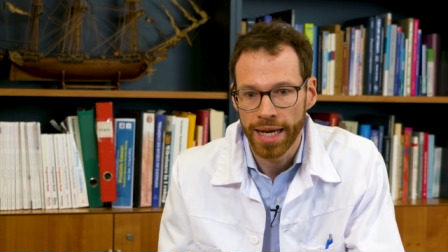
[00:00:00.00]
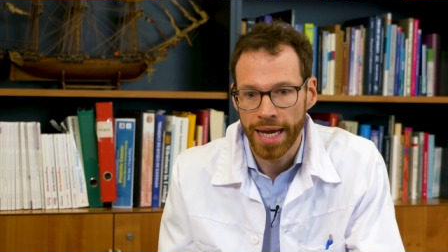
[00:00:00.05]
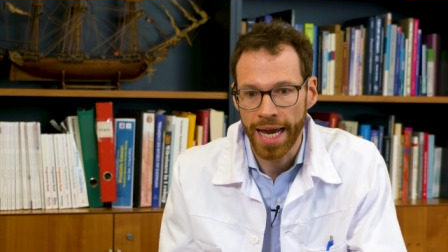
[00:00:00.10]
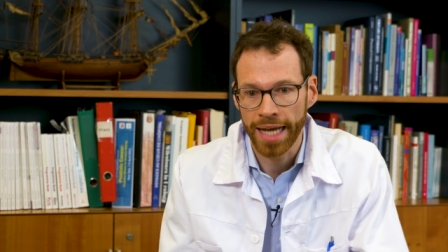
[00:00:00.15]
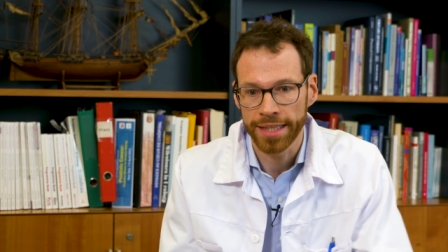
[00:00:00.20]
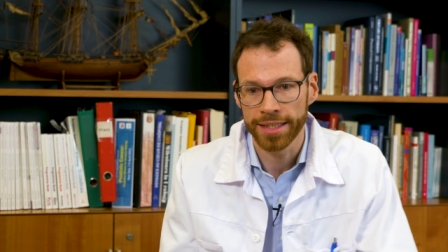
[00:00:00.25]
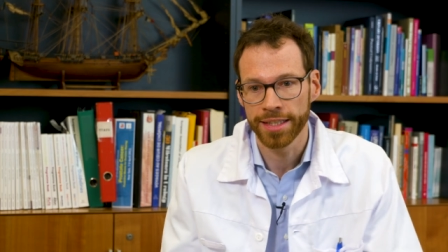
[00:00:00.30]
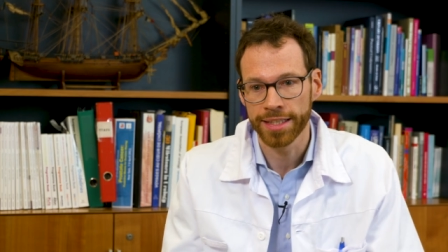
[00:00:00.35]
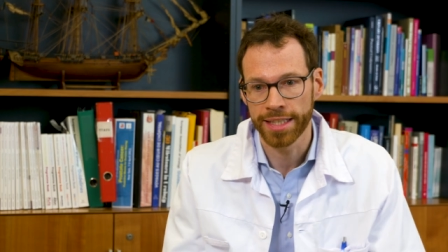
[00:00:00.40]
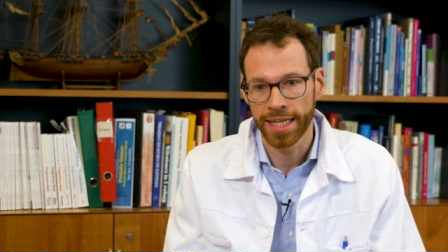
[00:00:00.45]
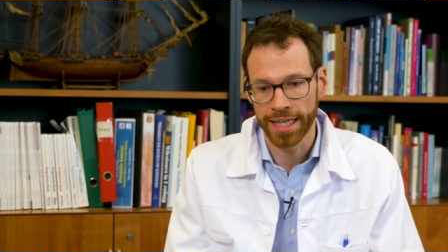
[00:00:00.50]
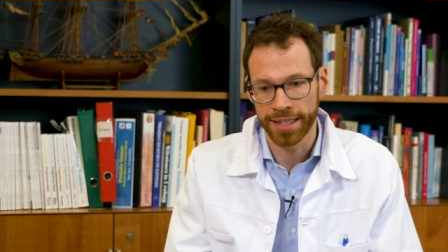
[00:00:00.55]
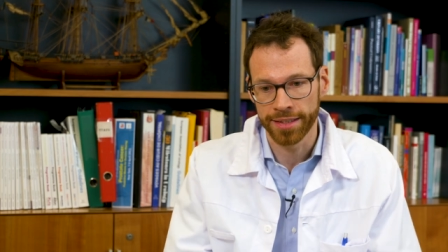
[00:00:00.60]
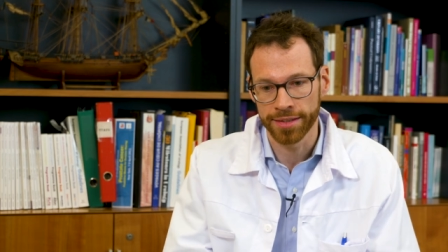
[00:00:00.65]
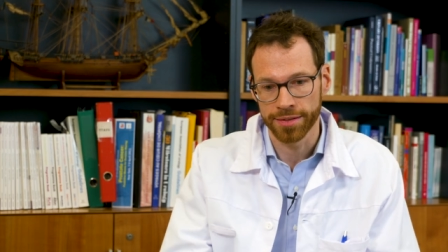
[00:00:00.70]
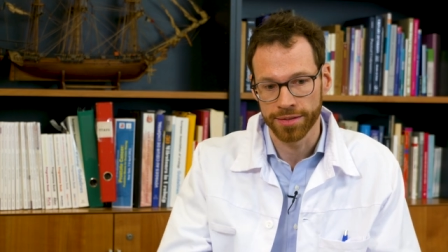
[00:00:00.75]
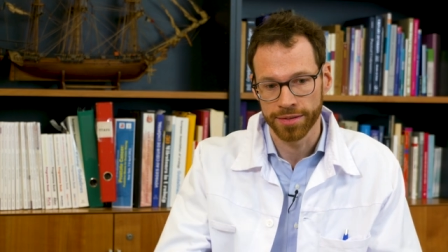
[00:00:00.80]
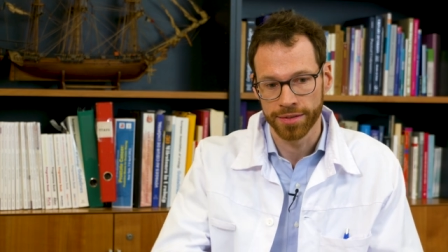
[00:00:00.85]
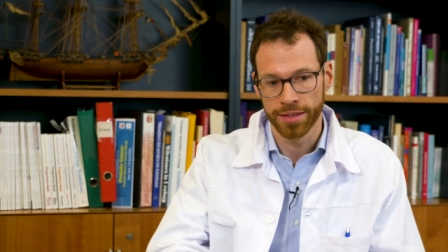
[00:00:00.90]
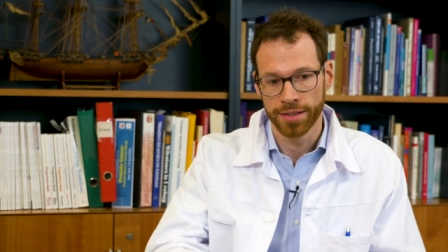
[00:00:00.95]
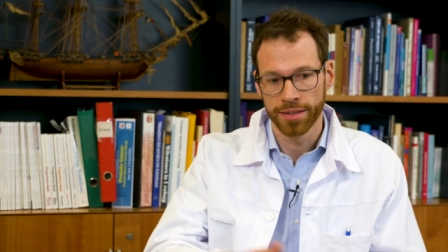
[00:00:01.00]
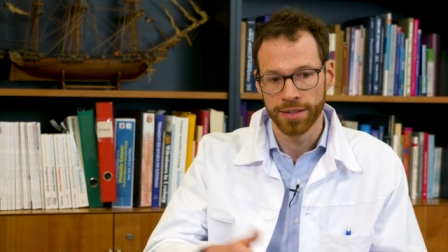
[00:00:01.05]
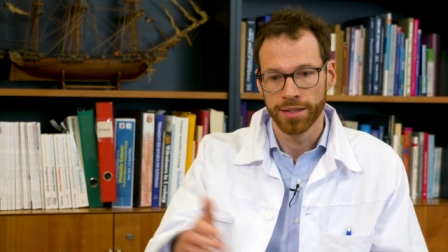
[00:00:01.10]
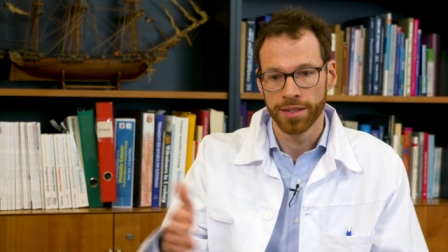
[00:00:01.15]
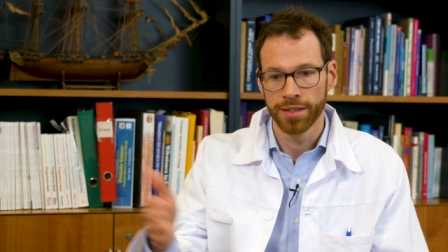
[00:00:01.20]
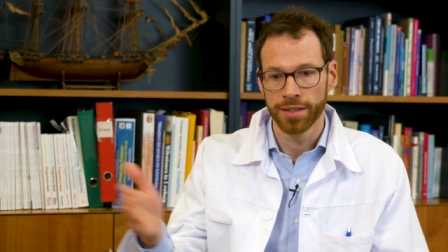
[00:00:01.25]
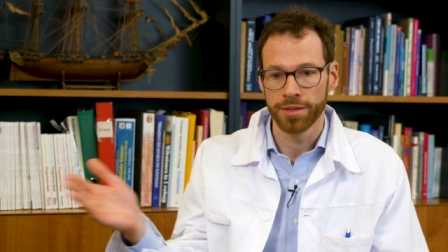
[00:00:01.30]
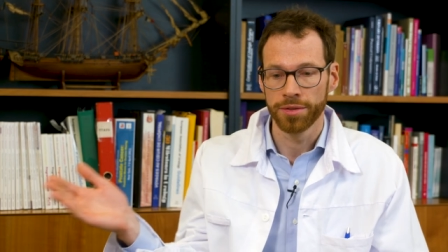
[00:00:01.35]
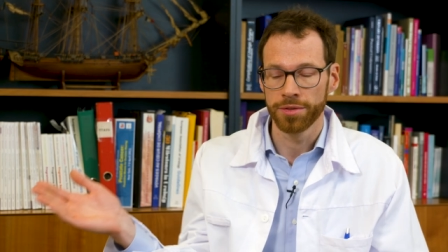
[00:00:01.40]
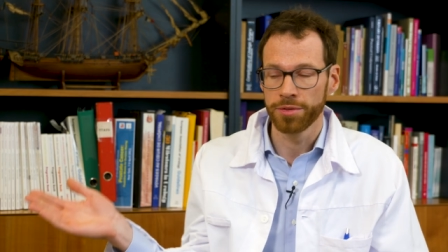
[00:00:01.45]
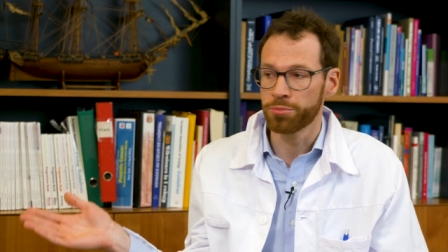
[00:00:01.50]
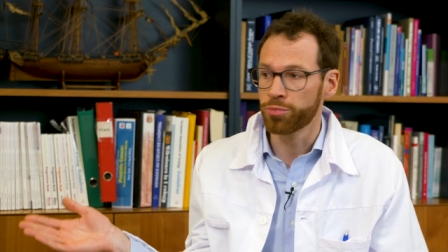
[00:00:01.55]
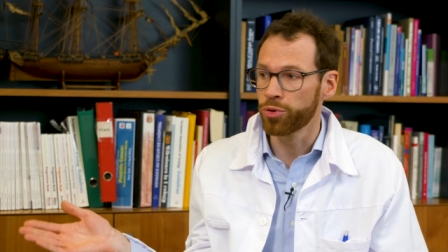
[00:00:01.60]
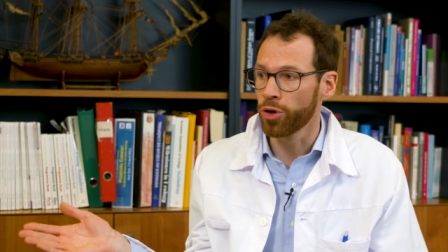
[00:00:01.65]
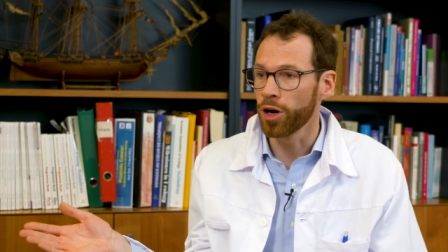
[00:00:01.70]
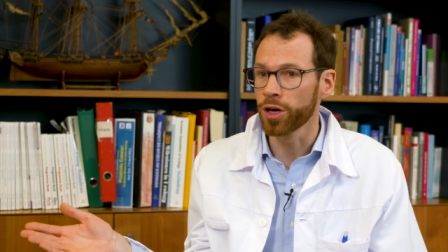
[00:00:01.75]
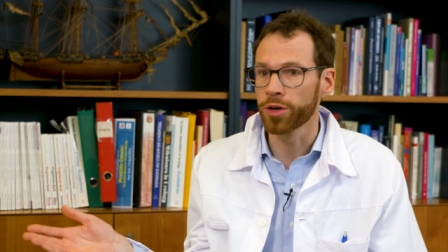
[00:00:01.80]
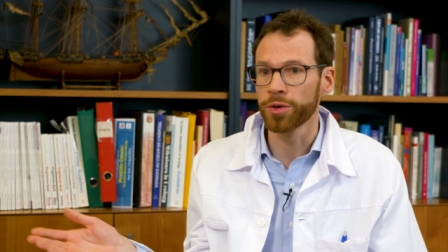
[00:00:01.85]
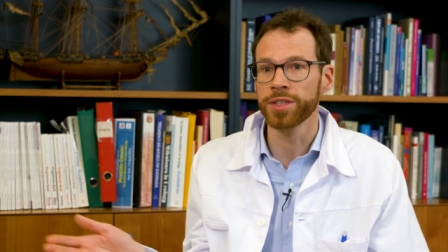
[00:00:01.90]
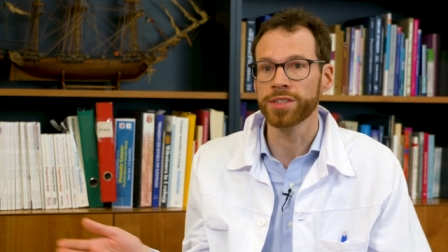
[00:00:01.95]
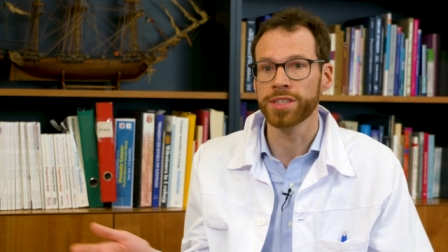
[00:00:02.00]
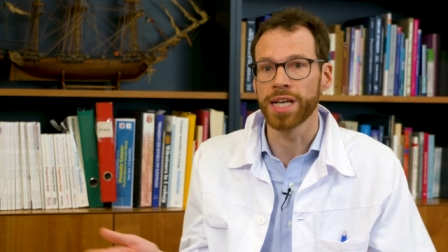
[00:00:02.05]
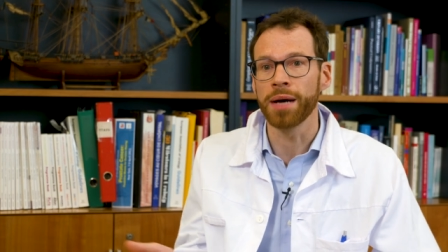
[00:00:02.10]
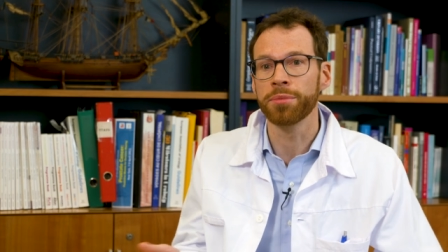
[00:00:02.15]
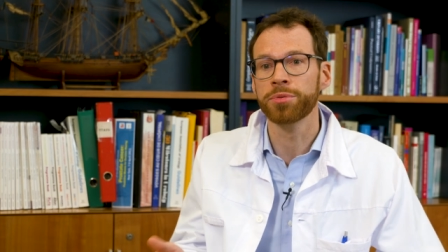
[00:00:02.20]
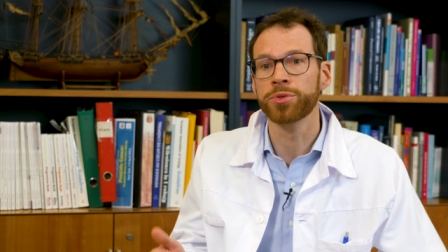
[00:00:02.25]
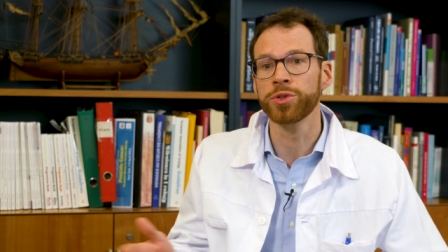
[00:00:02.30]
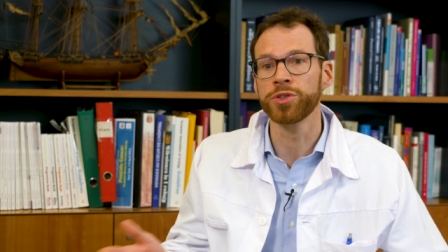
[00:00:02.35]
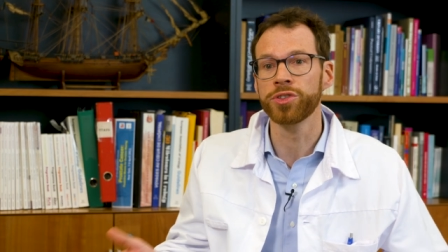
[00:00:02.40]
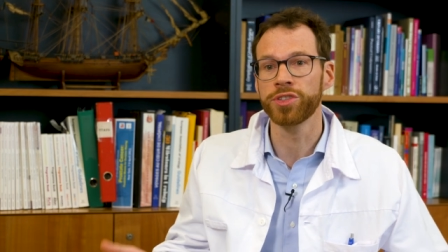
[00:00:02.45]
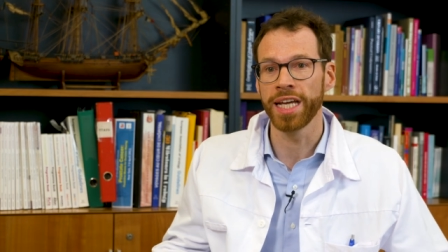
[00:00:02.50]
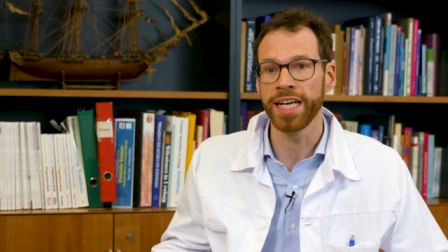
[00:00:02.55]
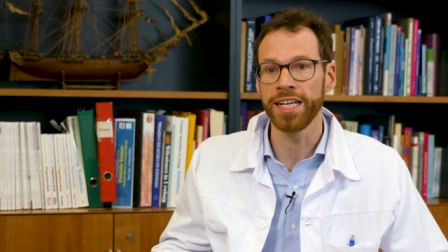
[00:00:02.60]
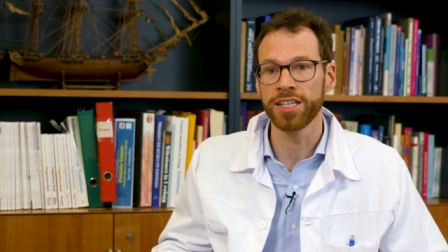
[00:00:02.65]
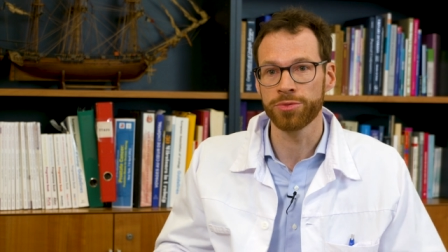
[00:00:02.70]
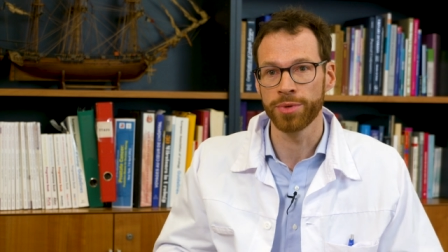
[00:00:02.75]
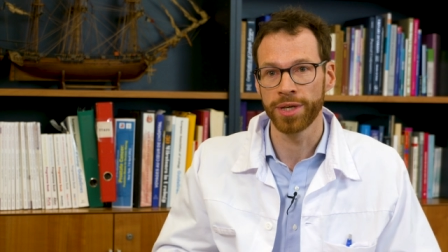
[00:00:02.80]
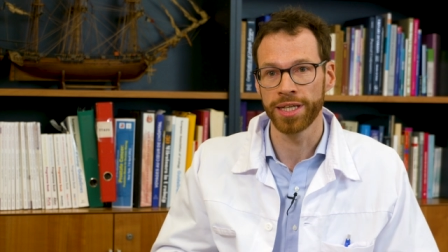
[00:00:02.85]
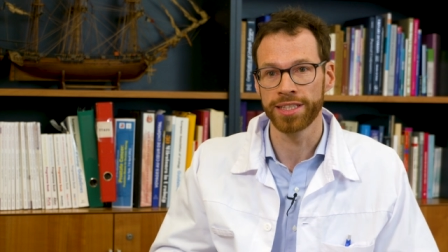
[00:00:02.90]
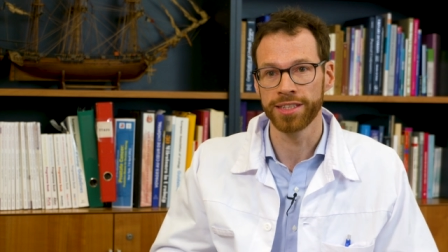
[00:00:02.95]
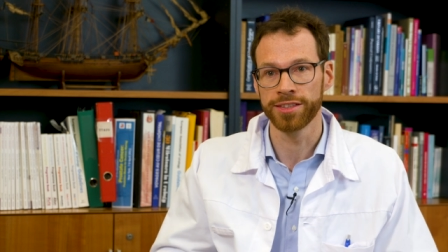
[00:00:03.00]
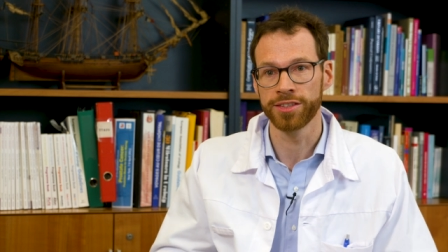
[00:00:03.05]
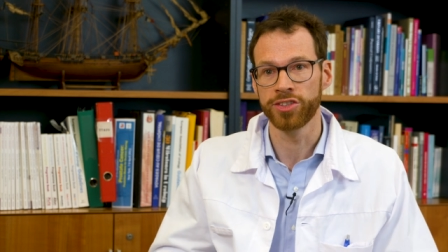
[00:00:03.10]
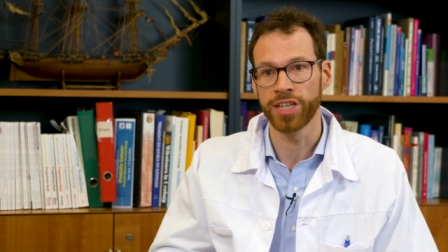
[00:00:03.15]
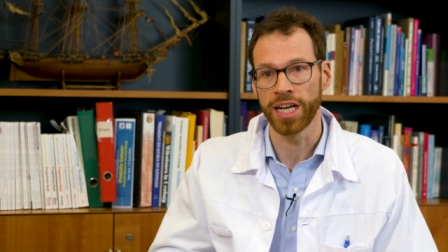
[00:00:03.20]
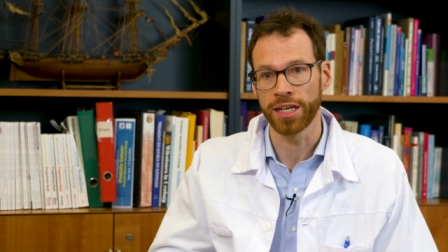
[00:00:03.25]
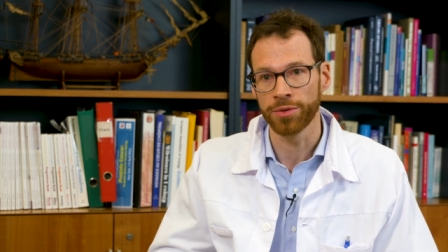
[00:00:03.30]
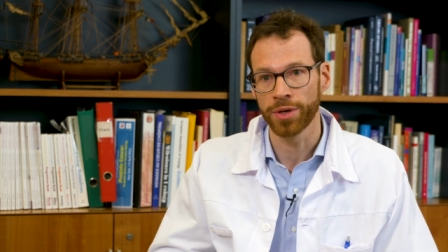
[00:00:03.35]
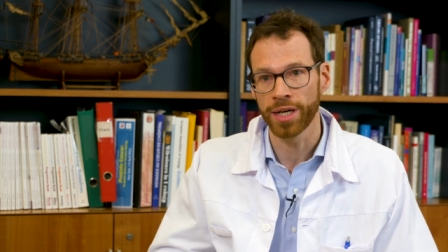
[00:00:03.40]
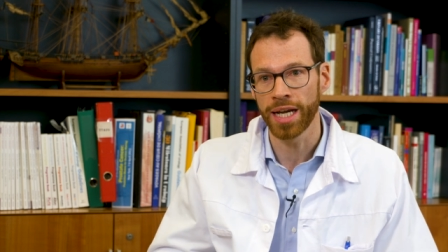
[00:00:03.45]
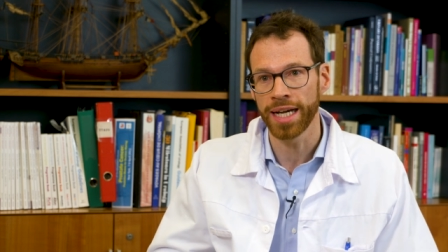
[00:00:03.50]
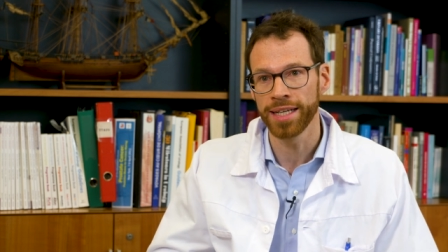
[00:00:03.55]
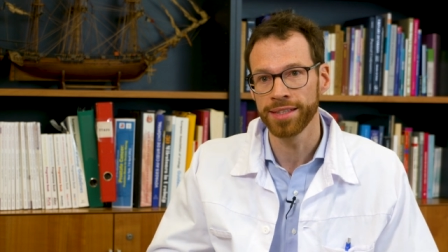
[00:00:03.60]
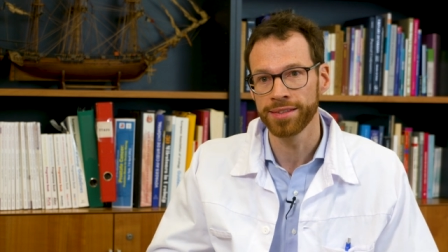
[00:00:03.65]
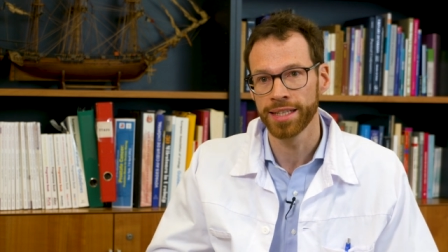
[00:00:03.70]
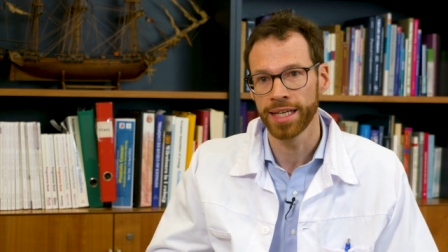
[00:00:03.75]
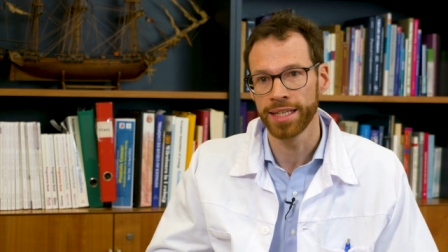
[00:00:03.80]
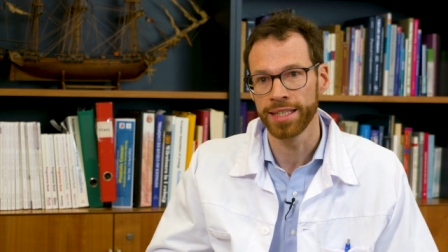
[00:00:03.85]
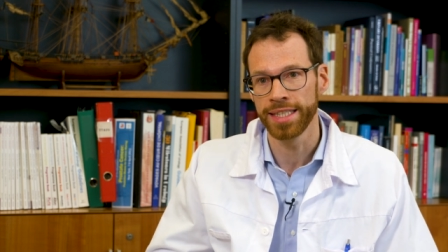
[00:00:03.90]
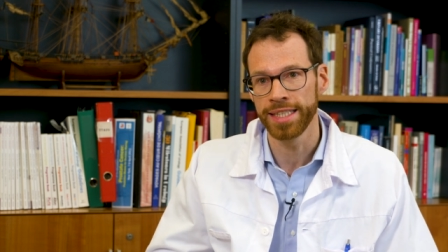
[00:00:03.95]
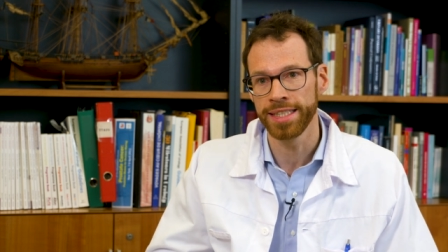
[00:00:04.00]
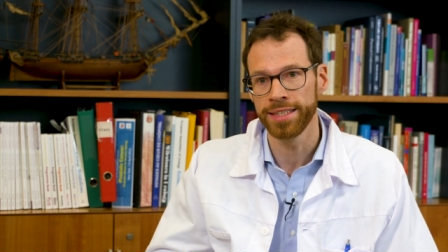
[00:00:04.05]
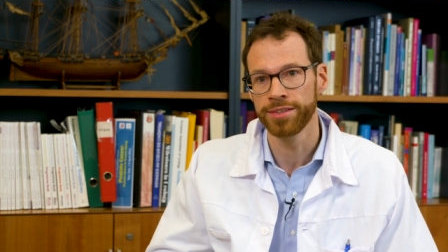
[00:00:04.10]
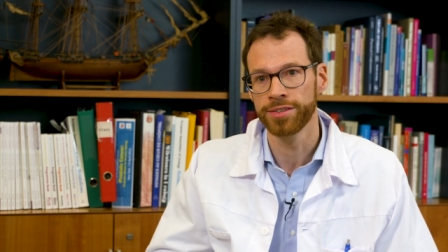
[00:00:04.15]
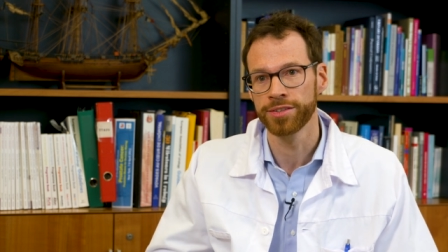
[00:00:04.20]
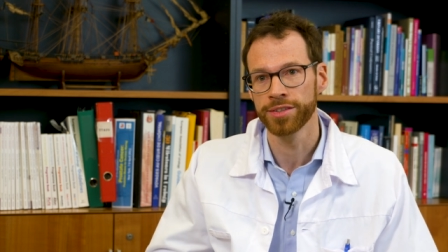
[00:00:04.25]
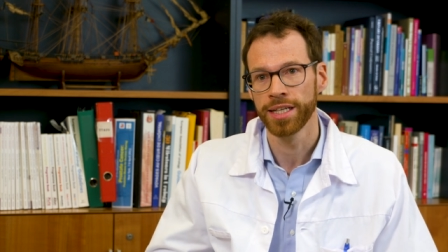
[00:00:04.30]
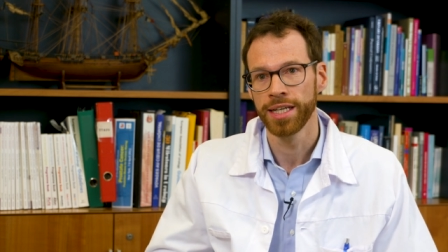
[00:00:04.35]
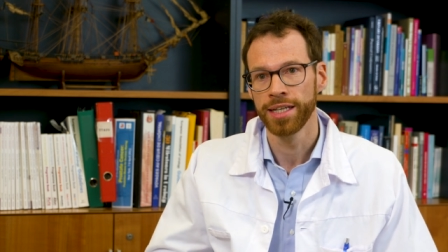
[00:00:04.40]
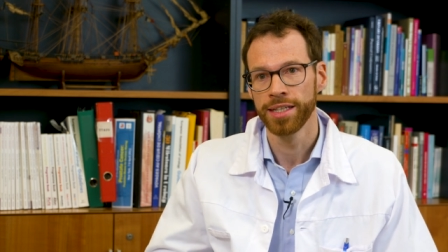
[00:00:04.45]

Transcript: and it can progress up to a stage where it is generalized and needs